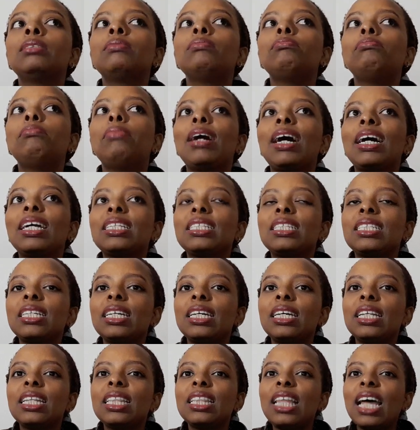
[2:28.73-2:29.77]
But
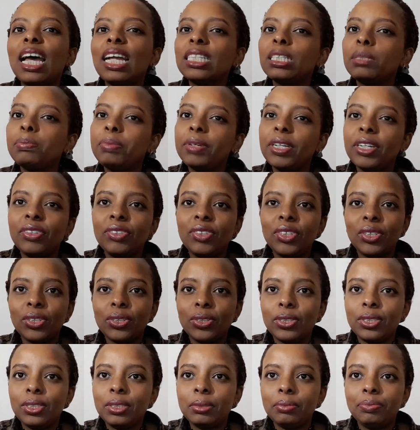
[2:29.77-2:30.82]
that
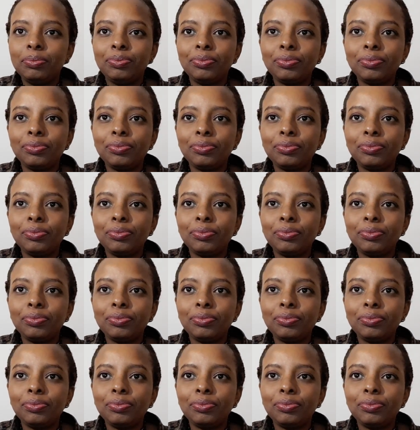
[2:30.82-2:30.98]
period